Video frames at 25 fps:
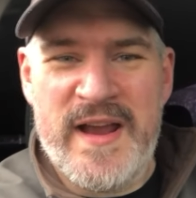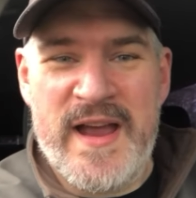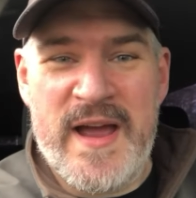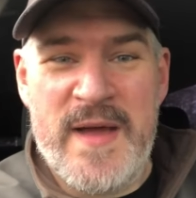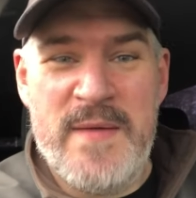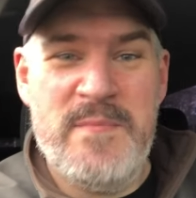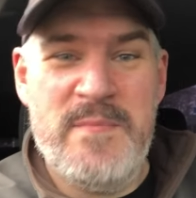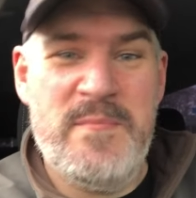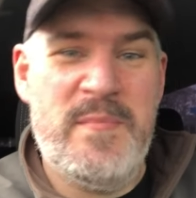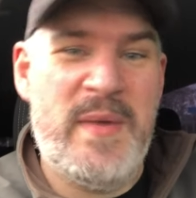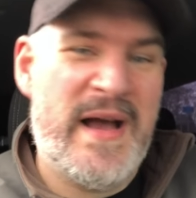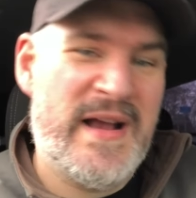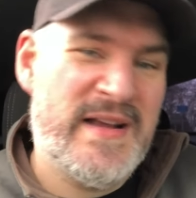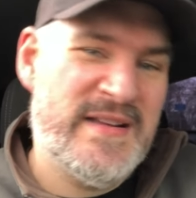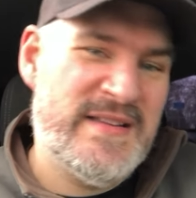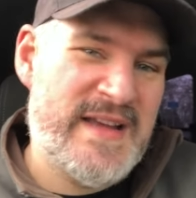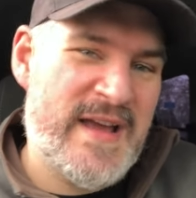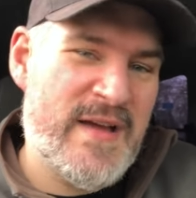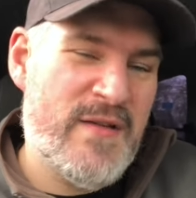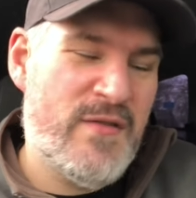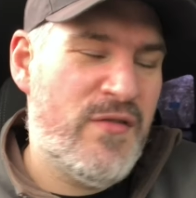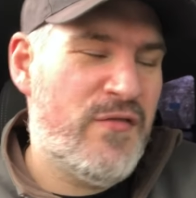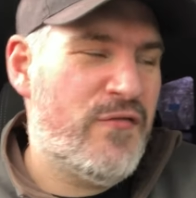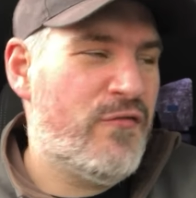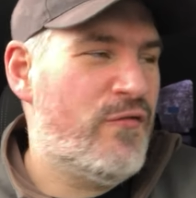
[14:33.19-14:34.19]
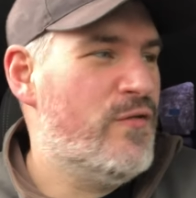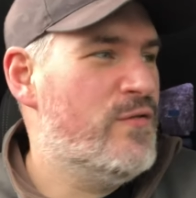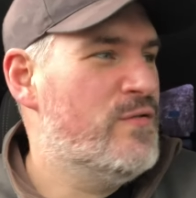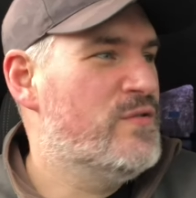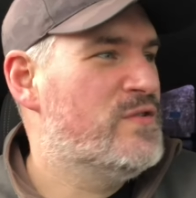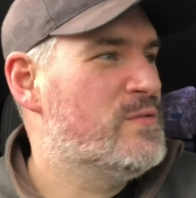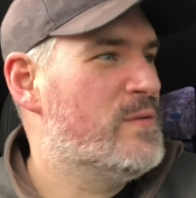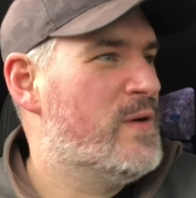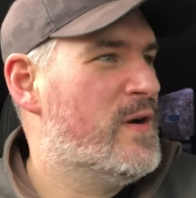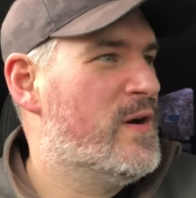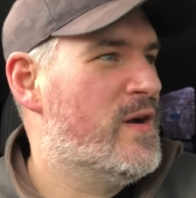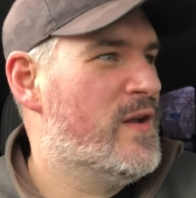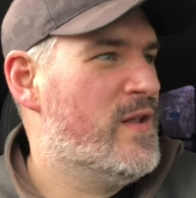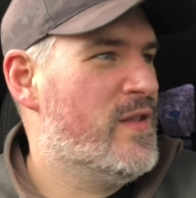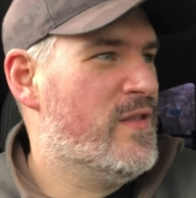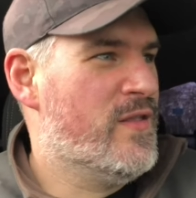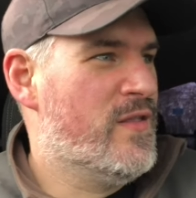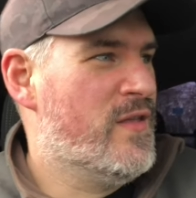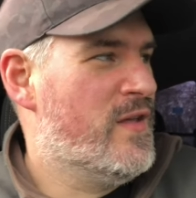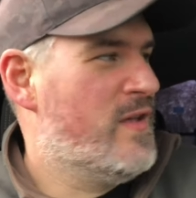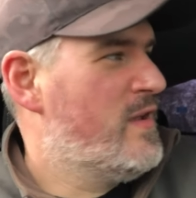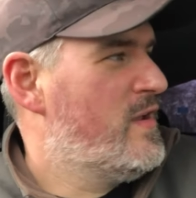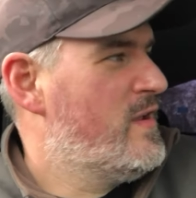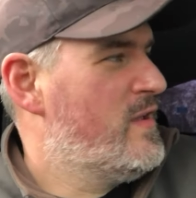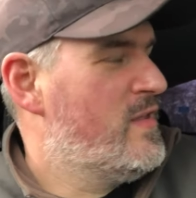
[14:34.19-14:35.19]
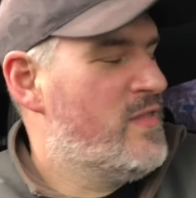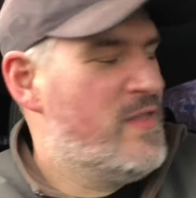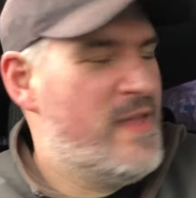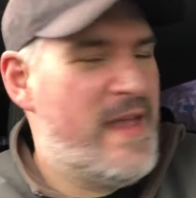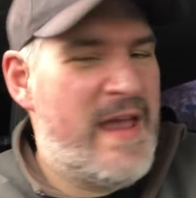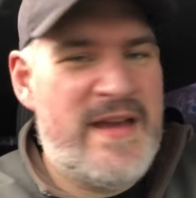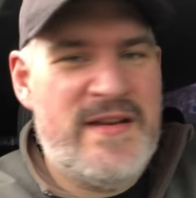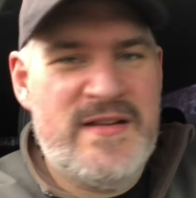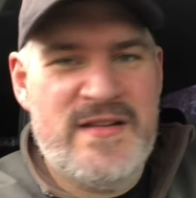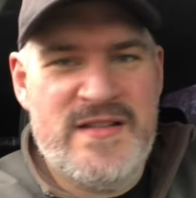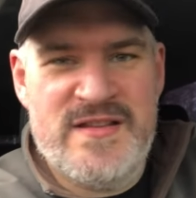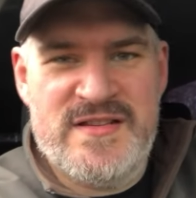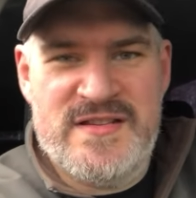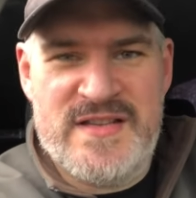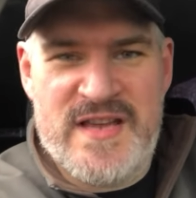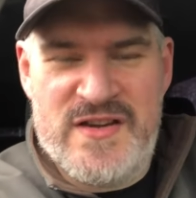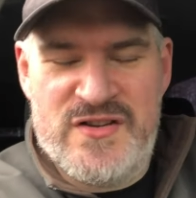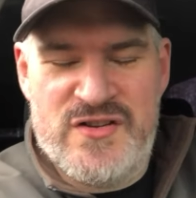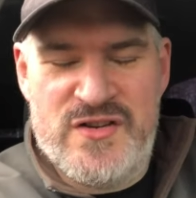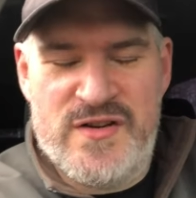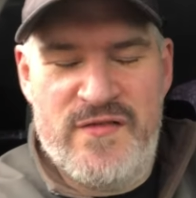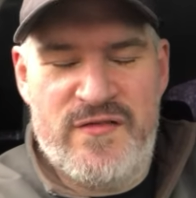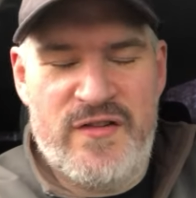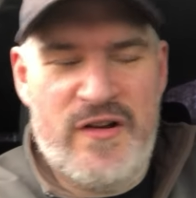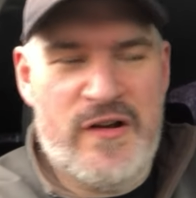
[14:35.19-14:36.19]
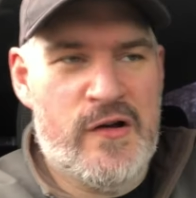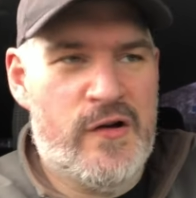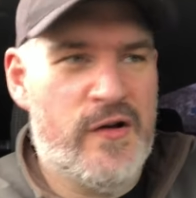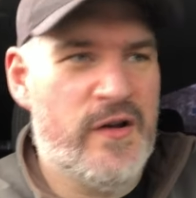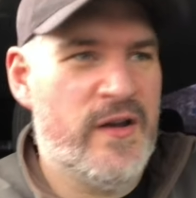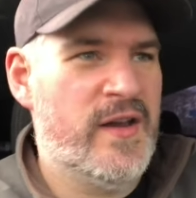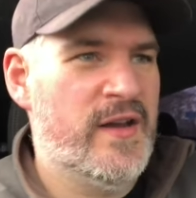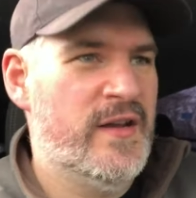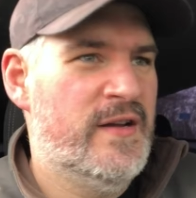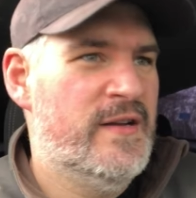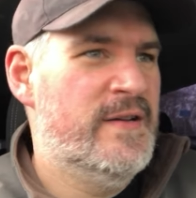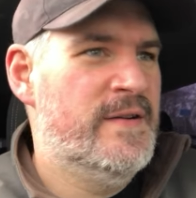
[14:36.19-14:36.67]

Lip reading: I came back down through to where the end of the session, if you like,